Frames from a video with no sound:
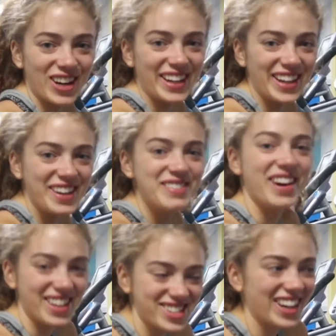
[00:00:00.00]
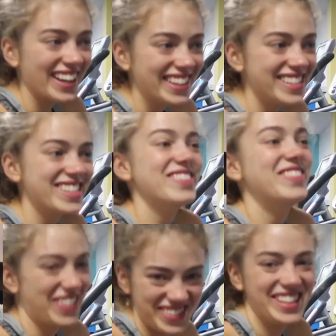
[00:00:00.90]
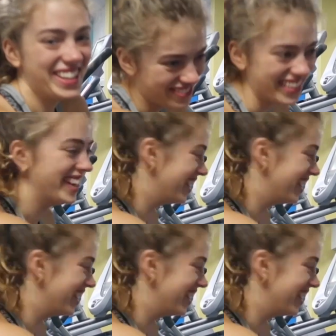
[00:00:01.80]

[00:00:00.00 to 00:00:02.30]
trainer, first challenge, 15.